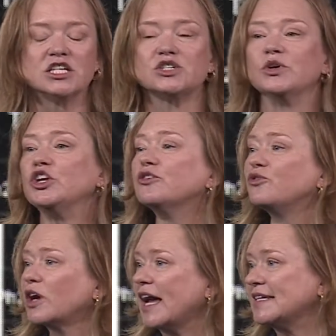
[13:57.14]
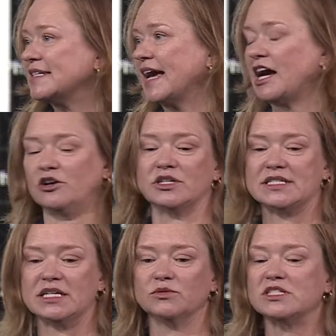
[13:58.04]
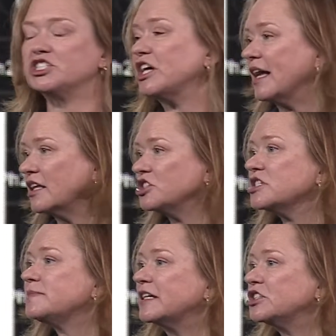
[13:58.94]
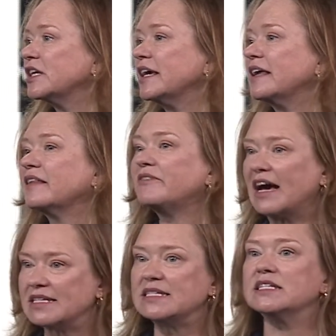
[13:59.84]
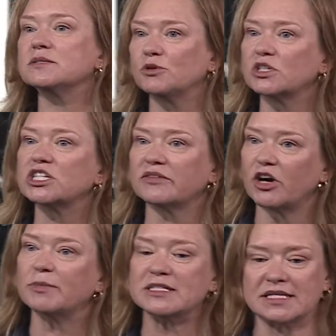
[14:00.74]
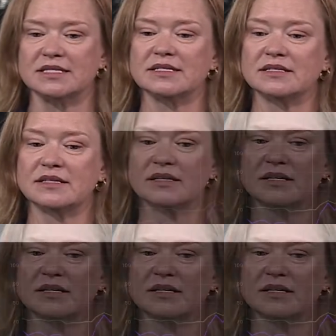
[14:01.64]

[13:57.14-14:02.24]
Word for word: So we knew forecasting accuracy was a challenge, especially in the vaccines portion of our business.